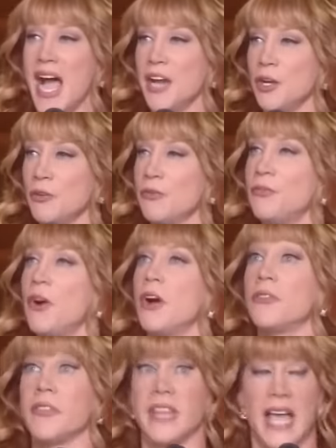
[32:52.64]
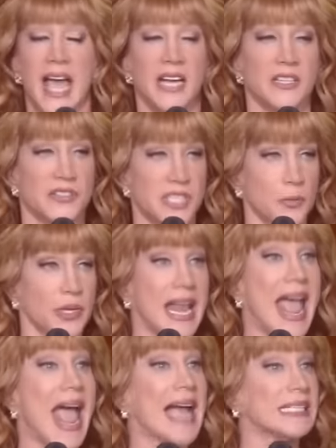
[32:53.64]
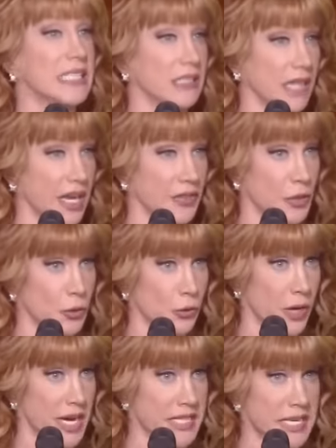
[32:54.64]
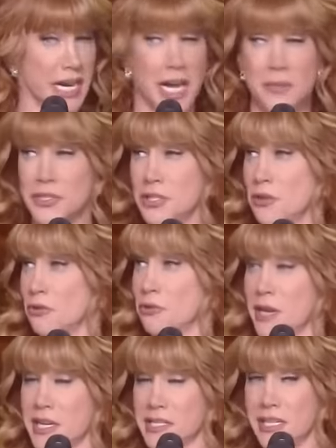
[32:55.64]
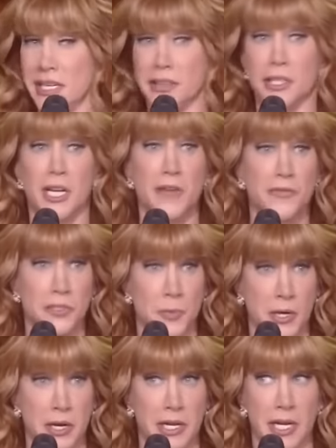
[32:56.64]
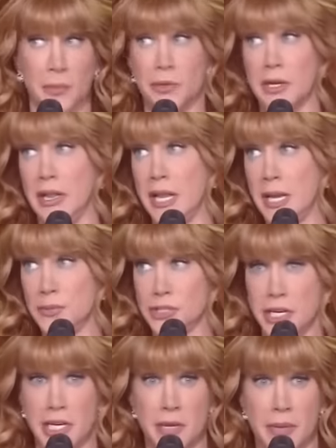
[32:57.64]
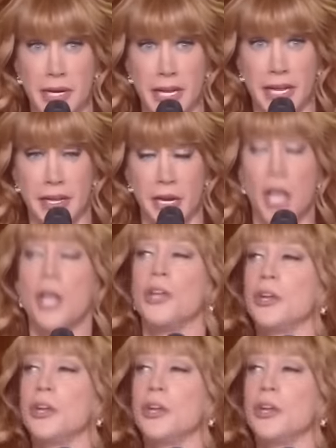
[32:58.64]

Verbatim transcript: I don't fall for the act of someone acting like they're crazy. I'm so crazy at the office party, I put a lampshade on my head.